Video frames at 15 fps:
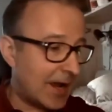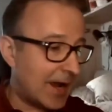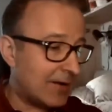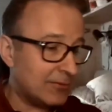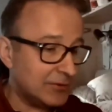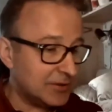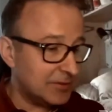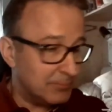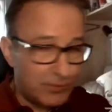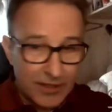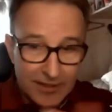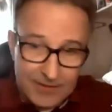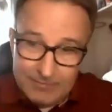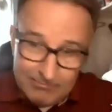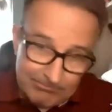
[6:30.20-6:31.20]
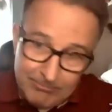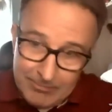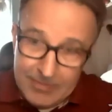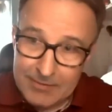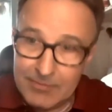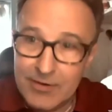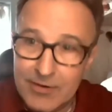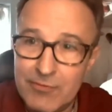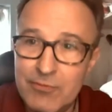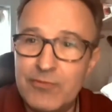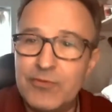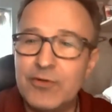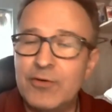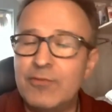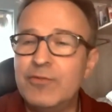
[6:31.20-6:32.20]
I was impressed
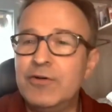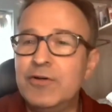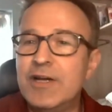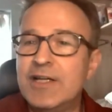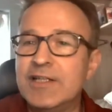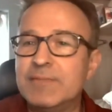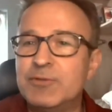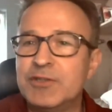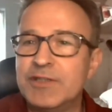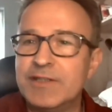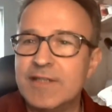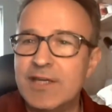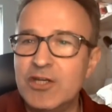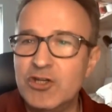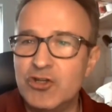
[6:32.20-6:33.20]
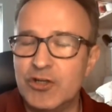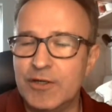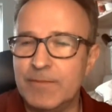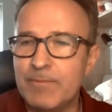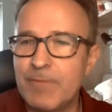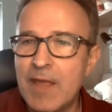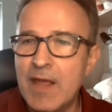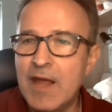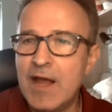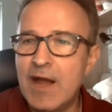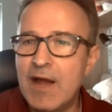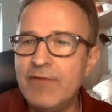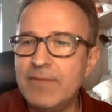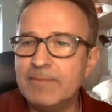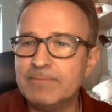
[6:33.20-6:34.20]
with your very nice presentation.
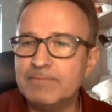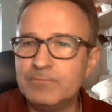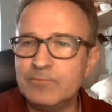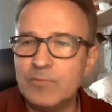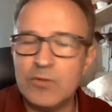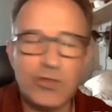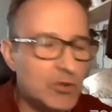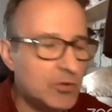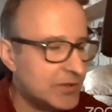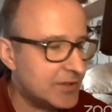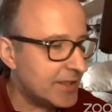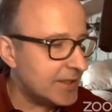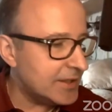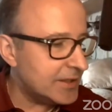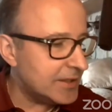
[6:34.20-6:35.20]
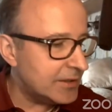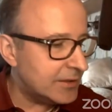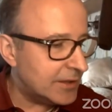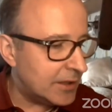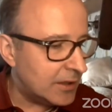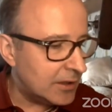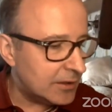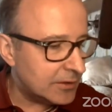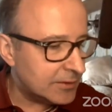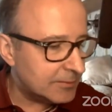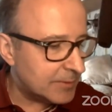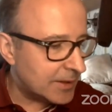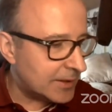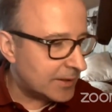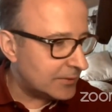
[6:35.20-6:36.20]
However, you said there a lot
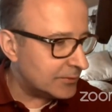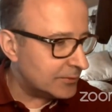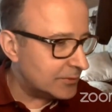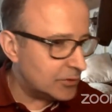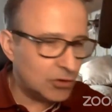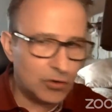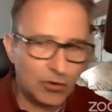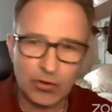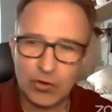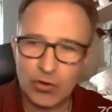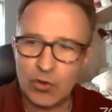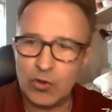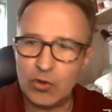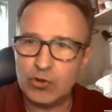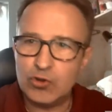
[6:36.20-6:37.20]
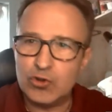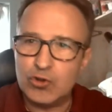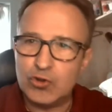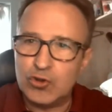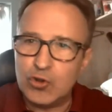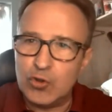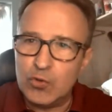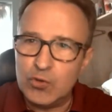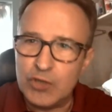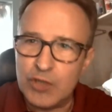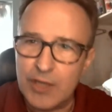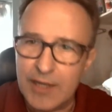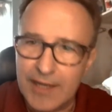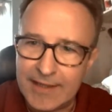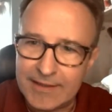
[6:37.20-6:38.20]
about your
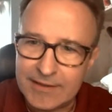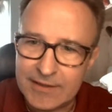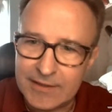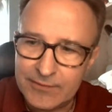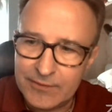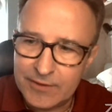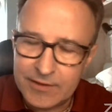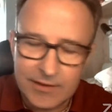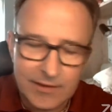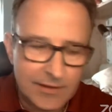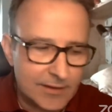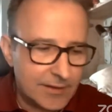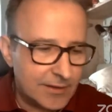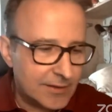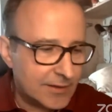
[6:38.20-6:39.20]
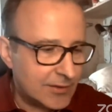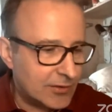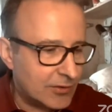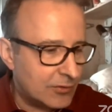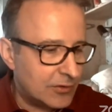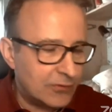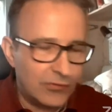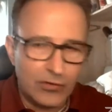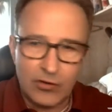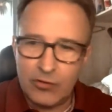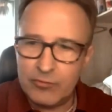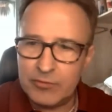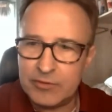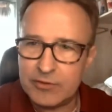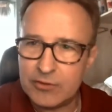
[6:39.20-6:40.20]
social activities, your
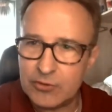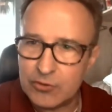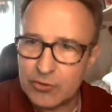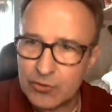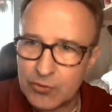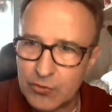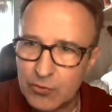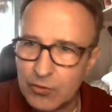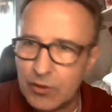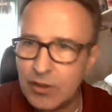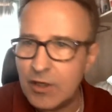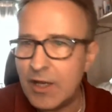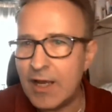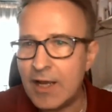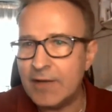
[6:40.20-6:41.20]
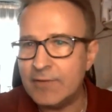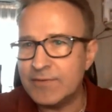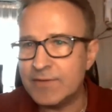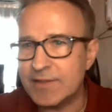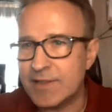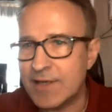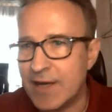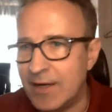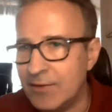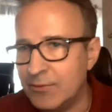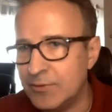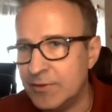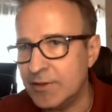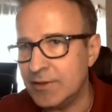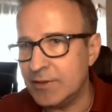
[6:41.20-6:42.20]
involvement in school life,
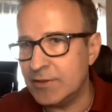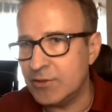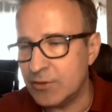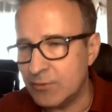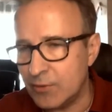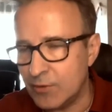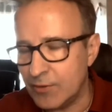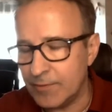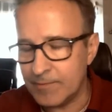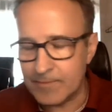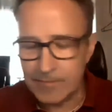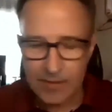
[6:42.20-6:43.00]
scouting, and so on.